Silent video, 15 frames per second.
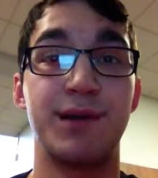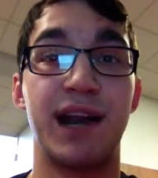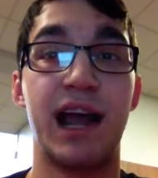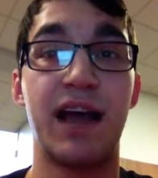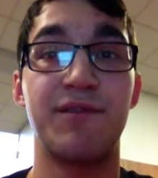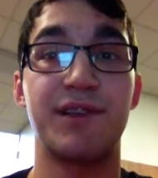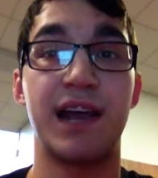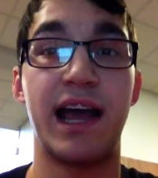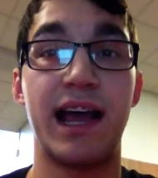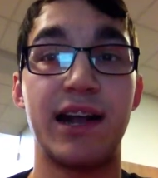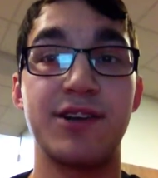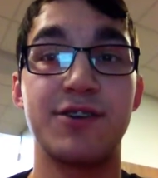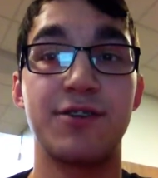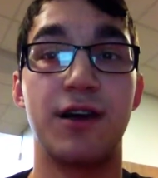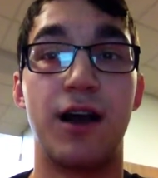but have an
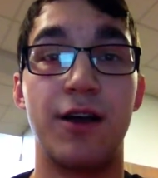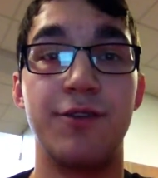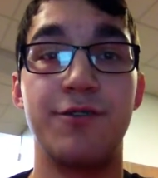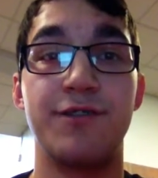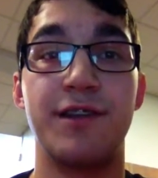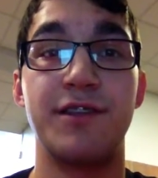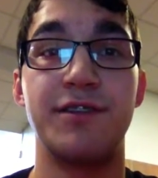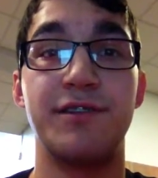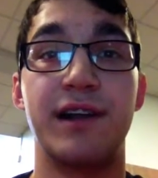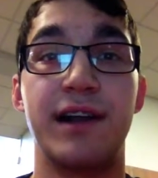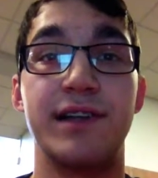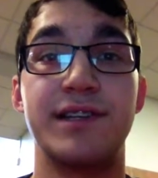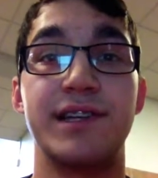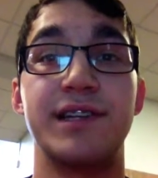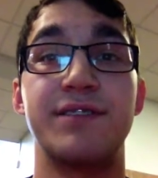actor other than the
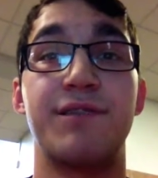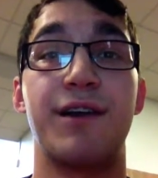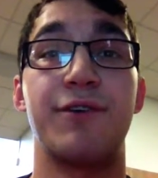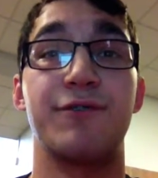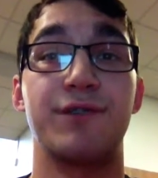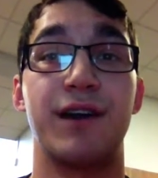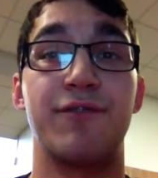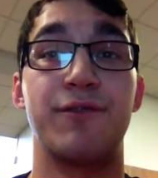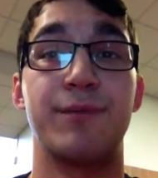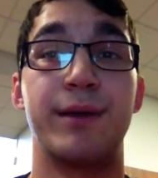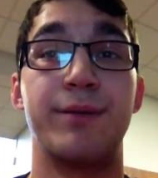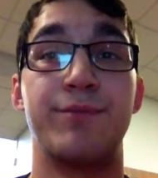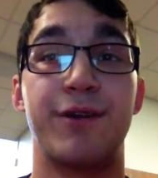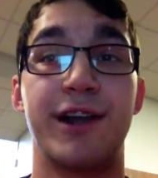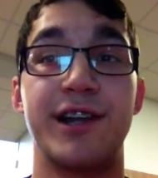United States federal
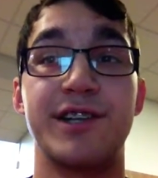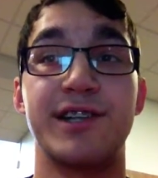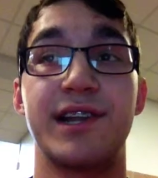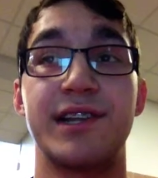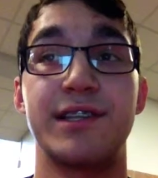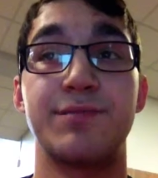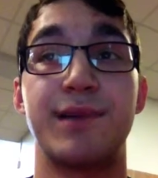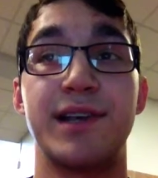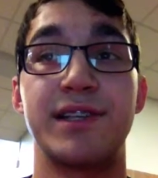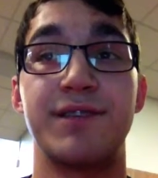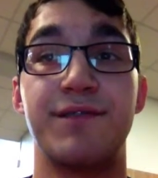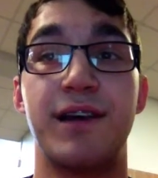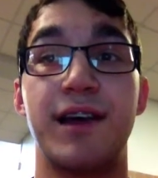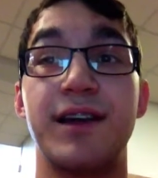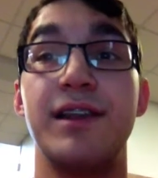government branch that is
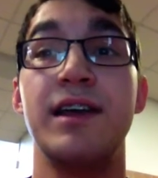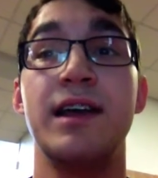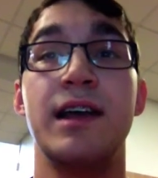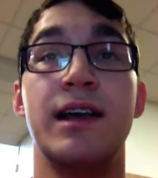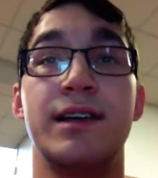specified,